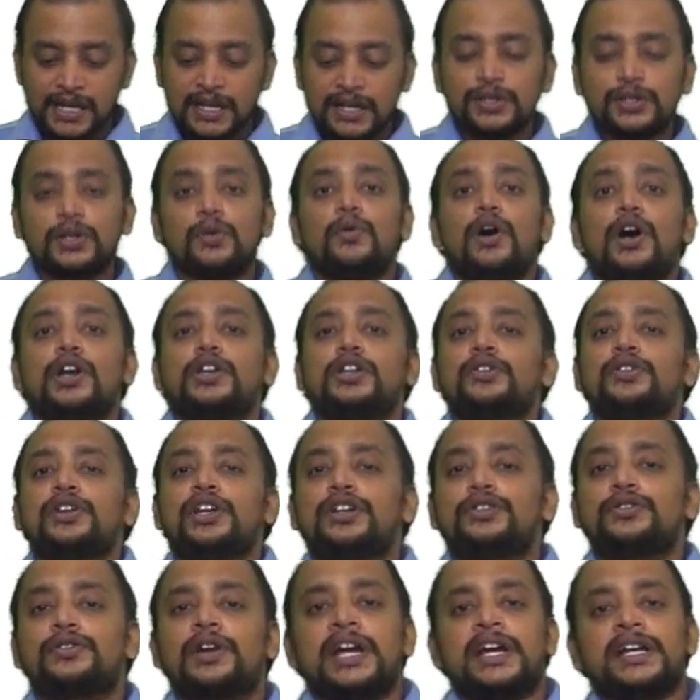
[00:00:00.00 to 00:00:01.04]
so what you need
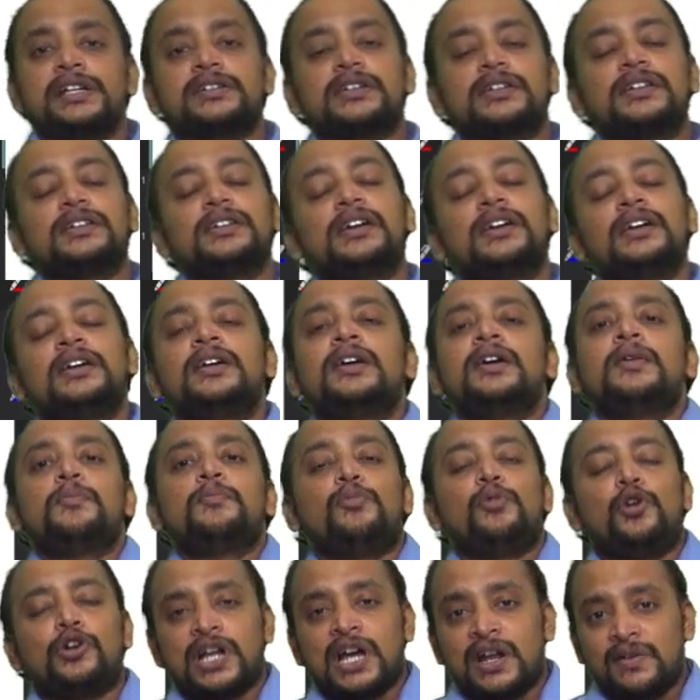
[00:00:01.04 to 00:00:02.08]
to write
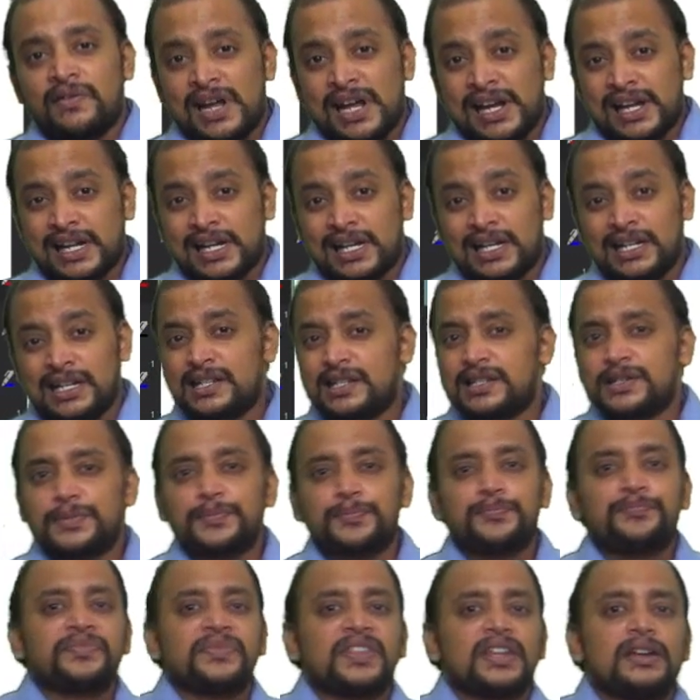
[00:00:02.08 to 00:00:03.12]
motor vehicles
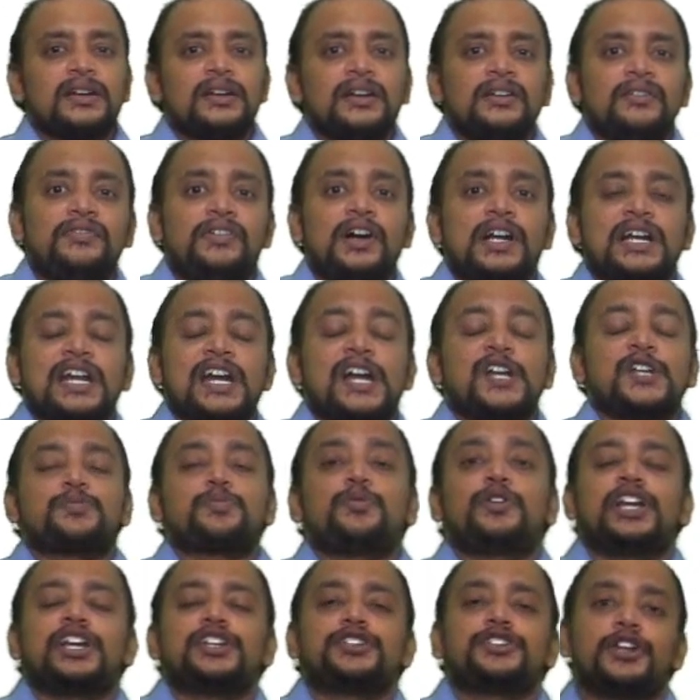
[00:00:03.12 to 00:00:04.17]
for
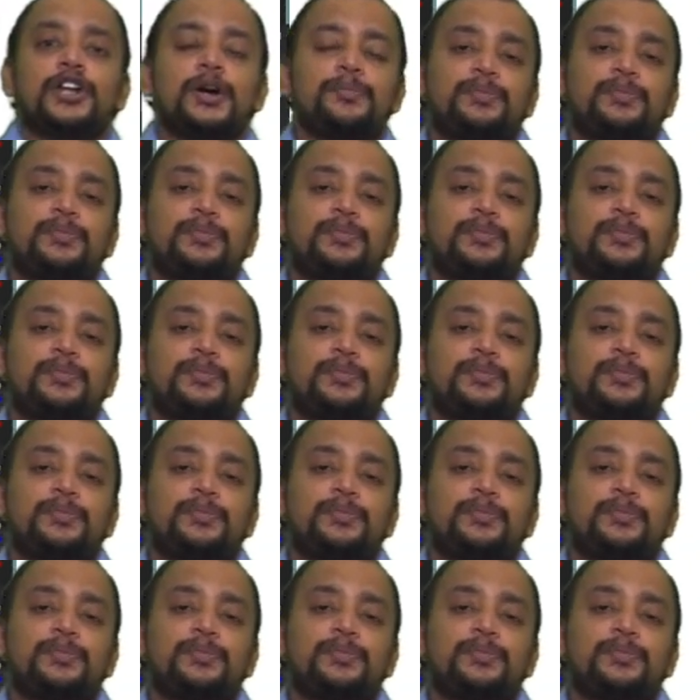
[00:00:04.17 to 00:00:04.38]
transportation of